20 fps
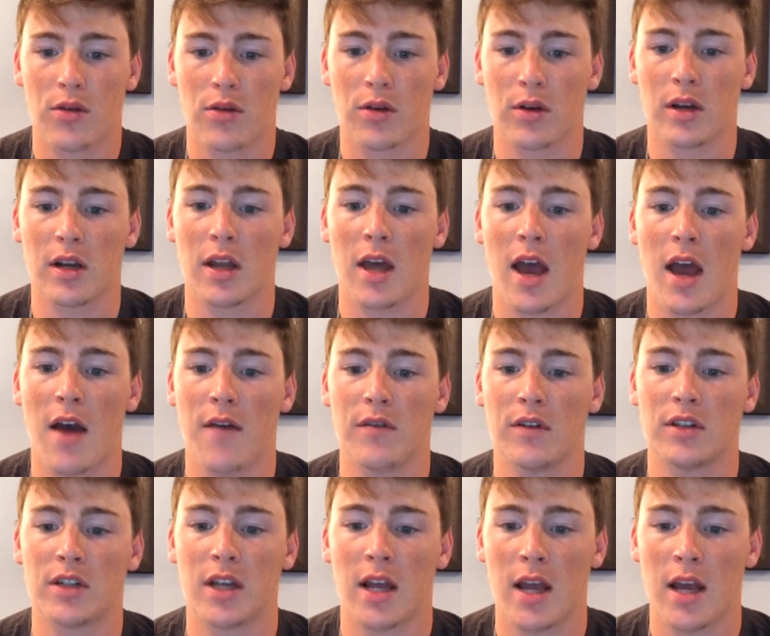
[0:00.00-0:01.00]
They're going to have a
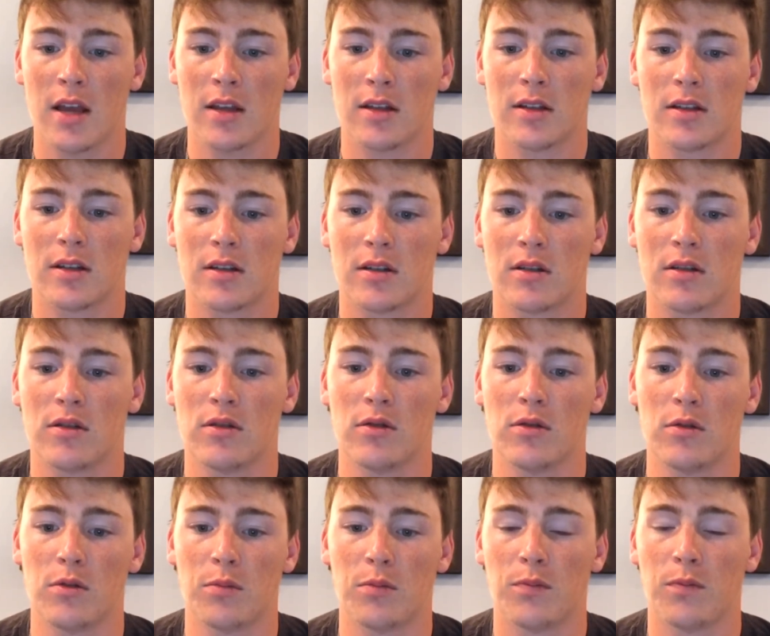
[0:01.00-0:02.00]
chance
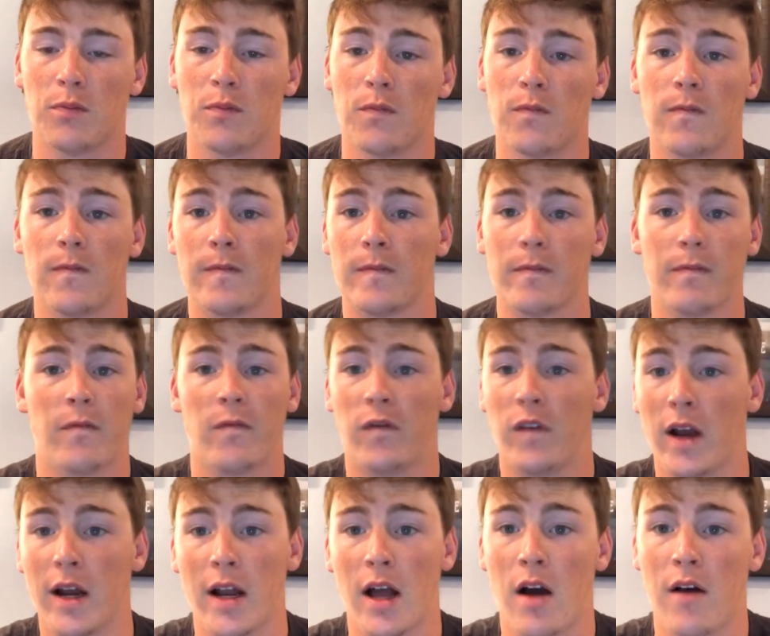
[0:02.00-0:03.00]
to
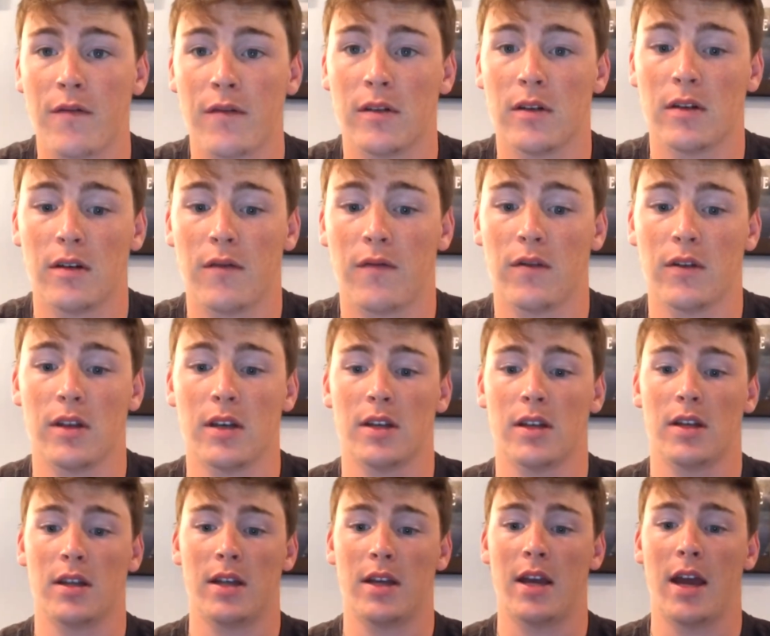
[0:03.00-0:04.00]
fight out for the for
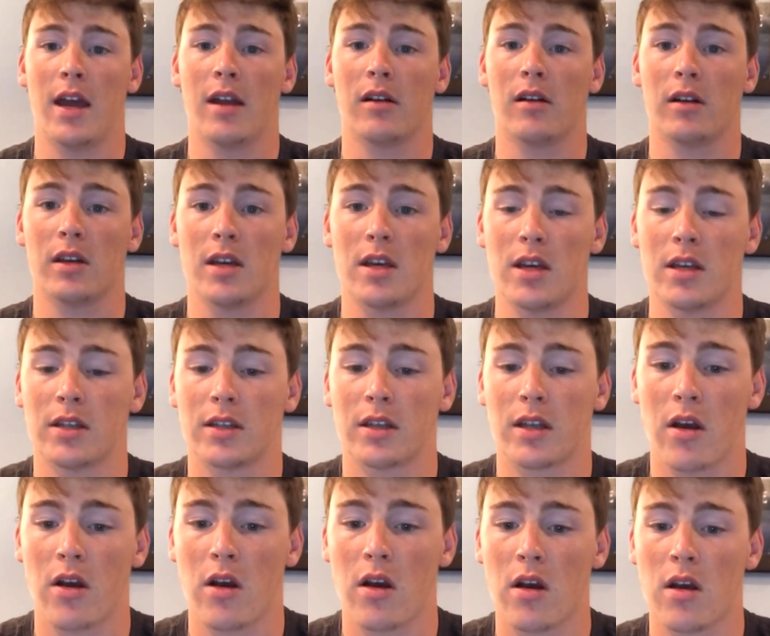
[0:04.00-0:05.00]
the the NL
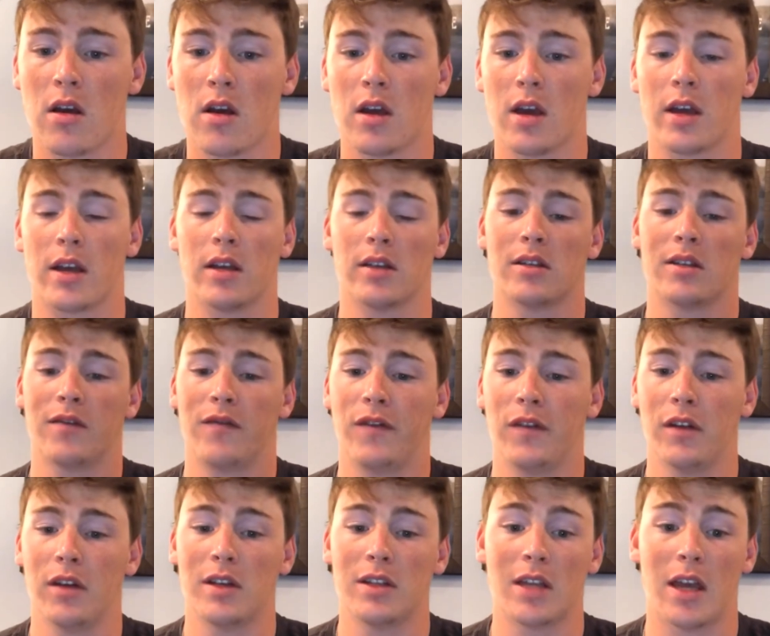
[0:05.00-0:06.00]
East here against the
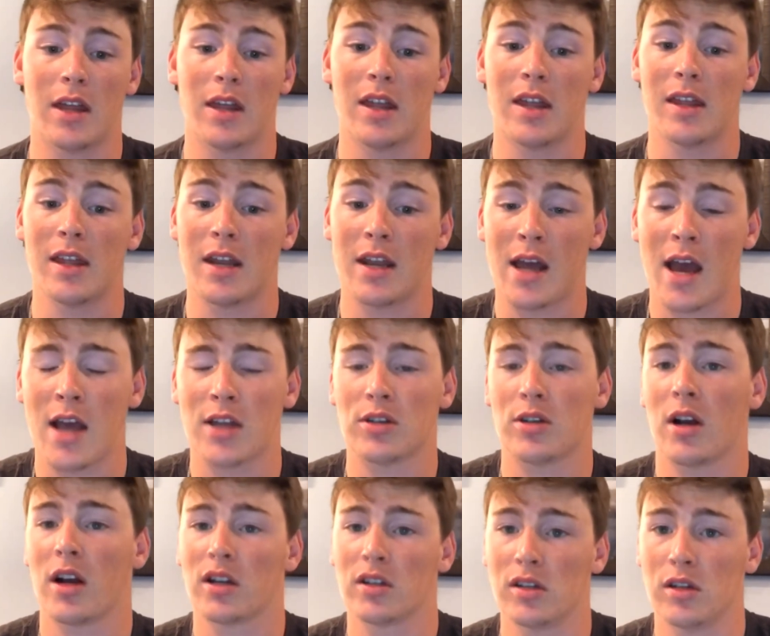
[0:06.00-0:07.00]
Phillies, and then the
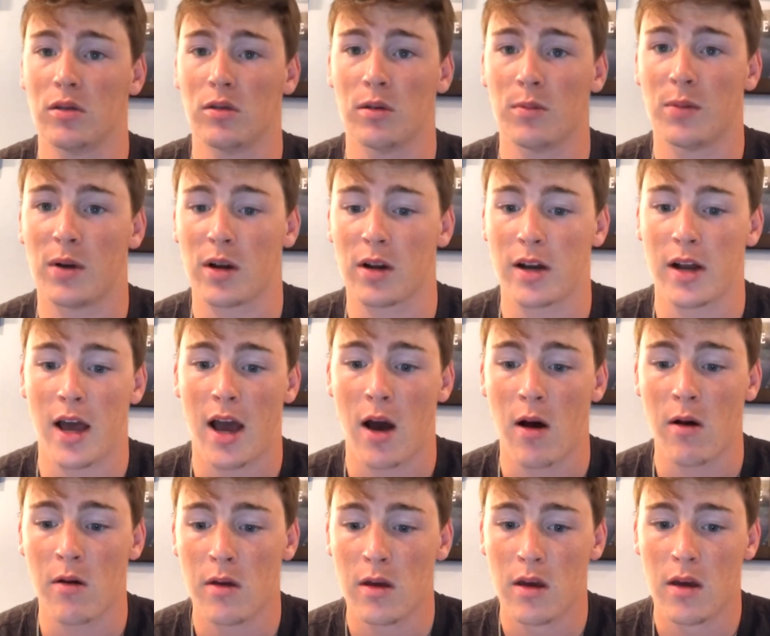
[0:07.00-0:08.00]
Nats are actually doing better
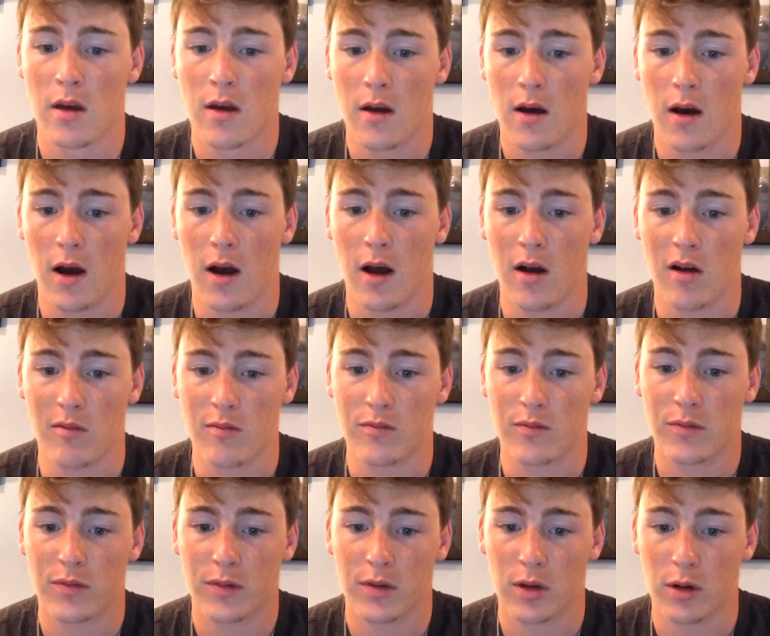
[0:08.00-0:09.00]
now.
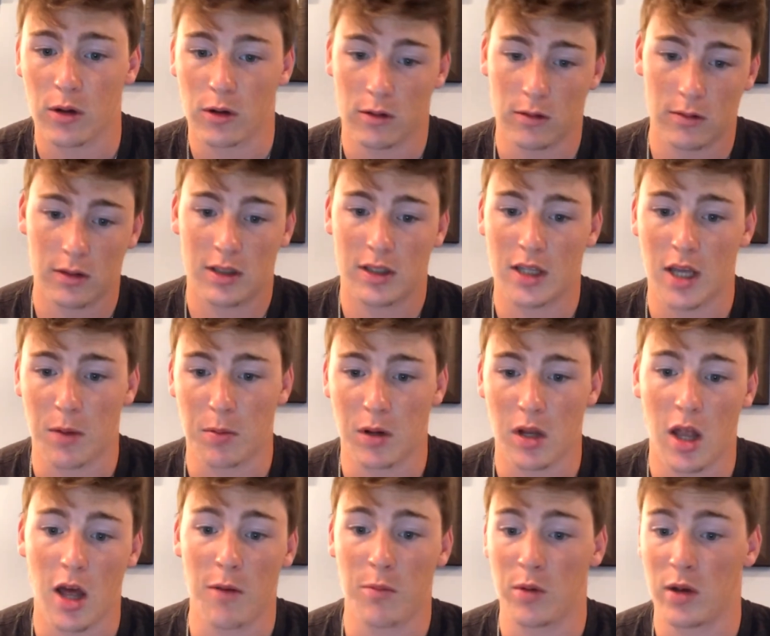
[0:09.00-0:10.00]
Um, they're
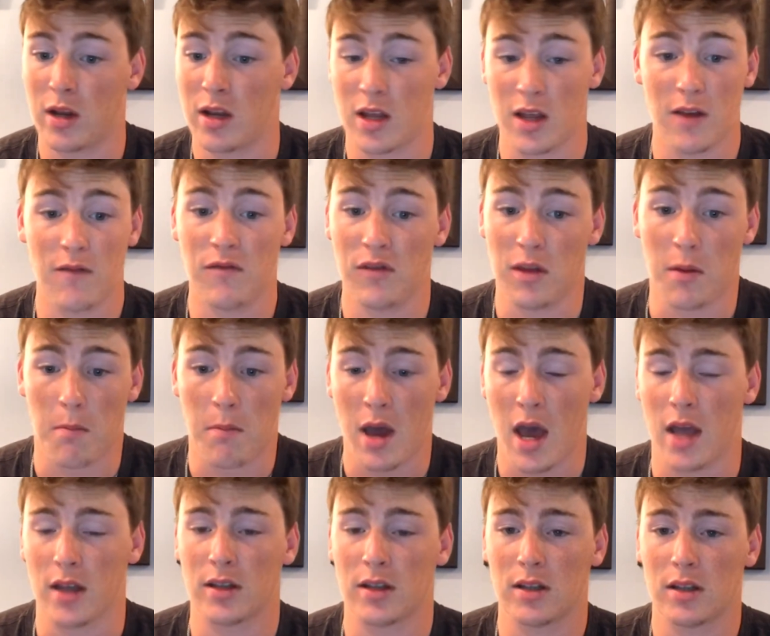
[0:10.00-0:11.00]
stepping it up, and even the
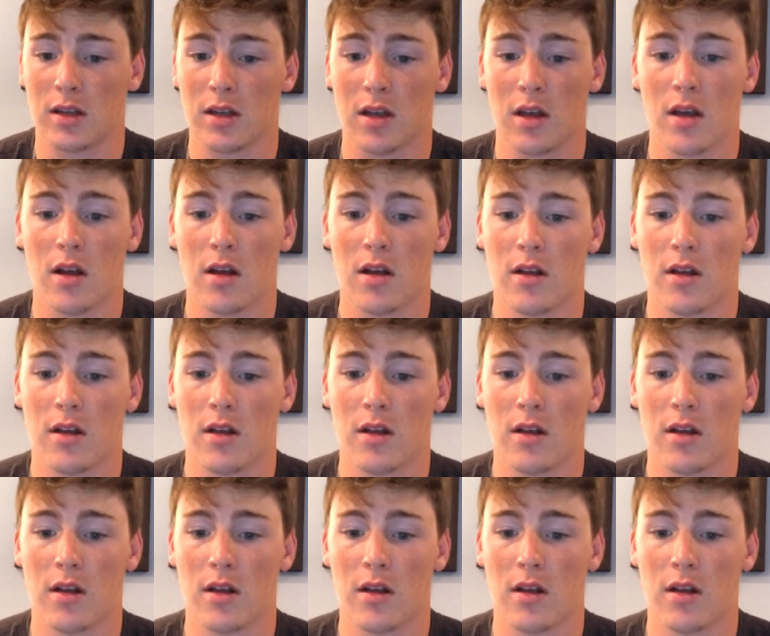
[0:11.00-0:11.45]
Mets.